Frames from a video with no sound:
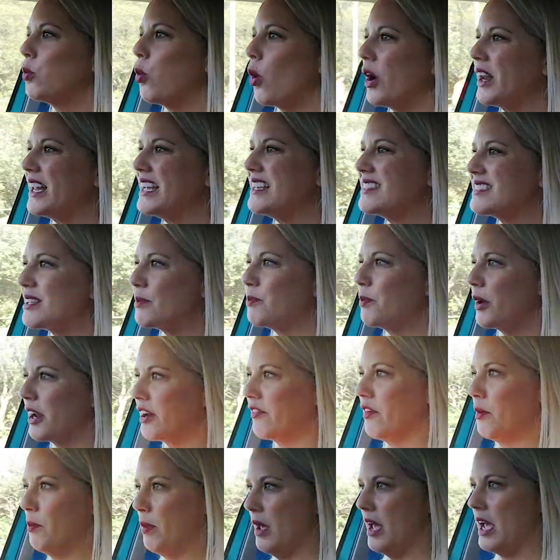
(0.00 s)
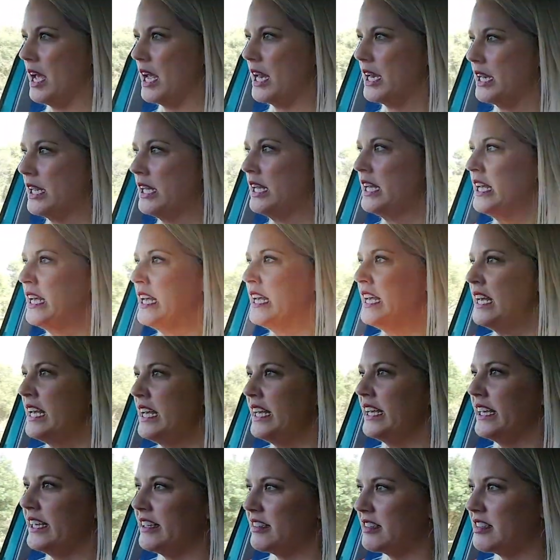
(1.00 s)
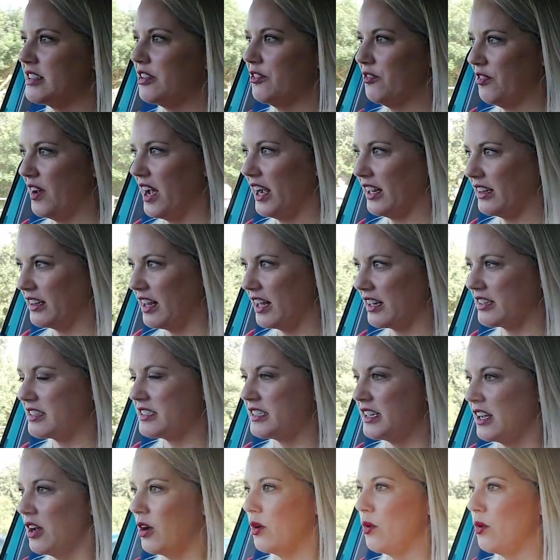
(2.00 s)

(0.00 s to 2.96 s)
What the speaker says: what is a bit of a pain is the fact that